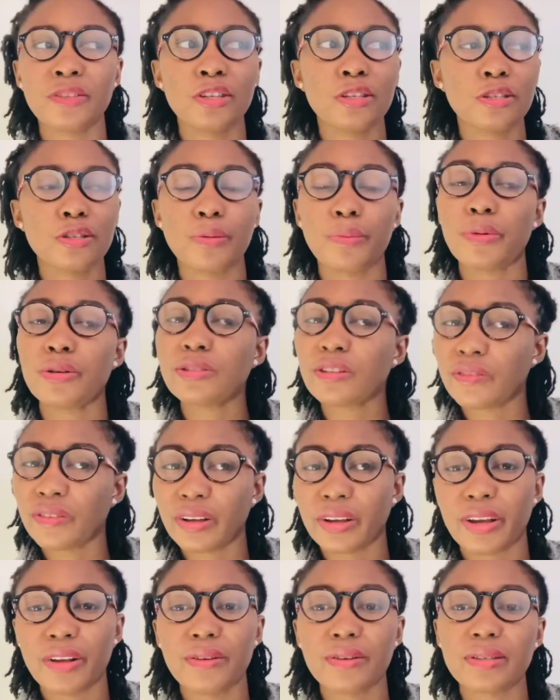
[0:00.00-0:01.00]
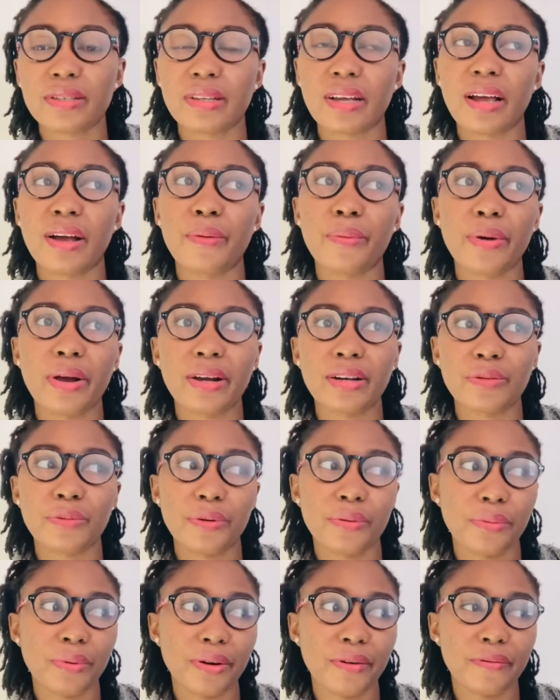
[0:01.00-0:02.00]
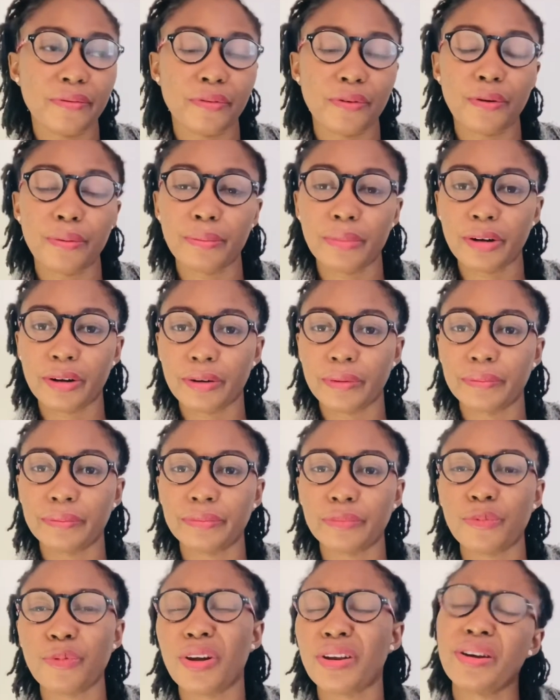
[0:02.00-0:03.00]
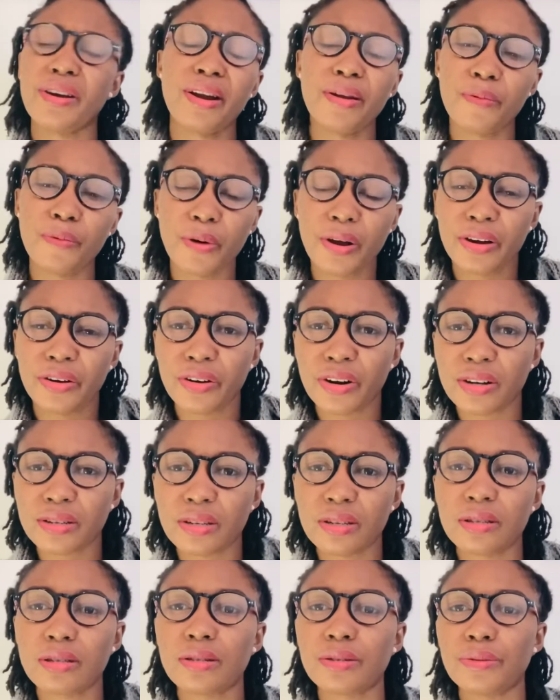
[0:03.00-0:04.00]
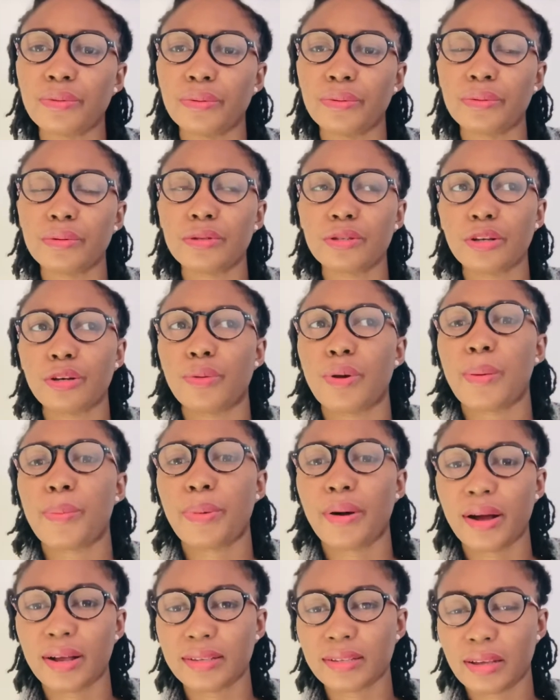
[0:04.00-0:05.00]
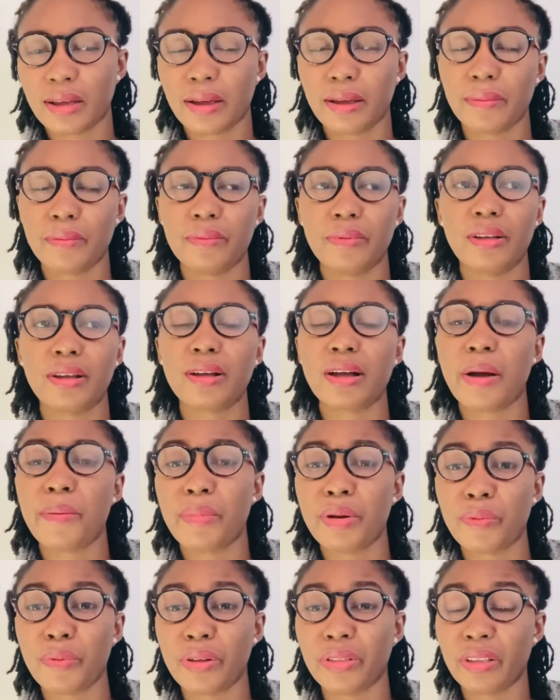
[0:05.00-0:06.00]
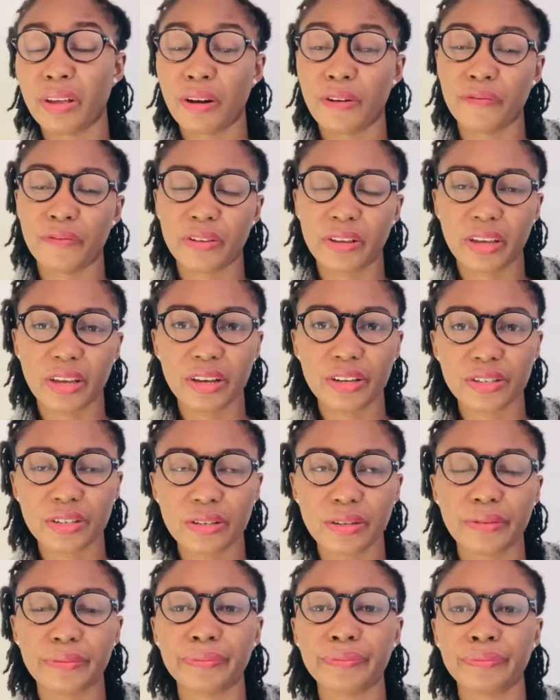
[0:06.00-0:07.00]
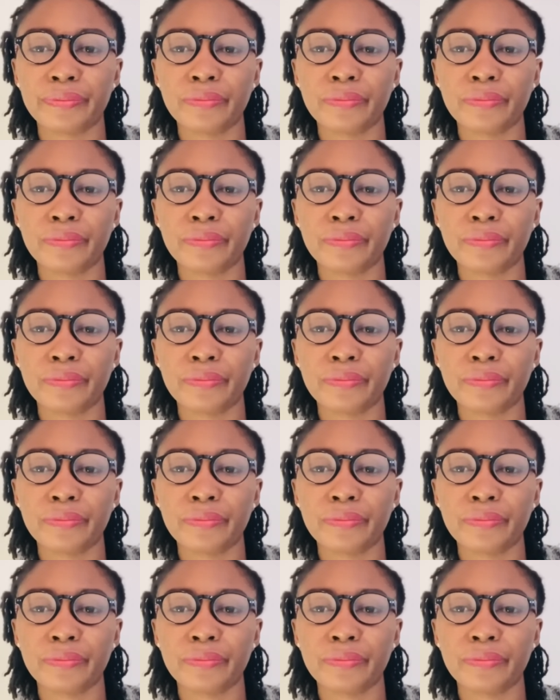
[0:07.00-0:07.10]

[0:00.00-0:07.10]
So most of the girls that I worked with were from were in nursing school. So they were part-time. They come in when they're on vacation,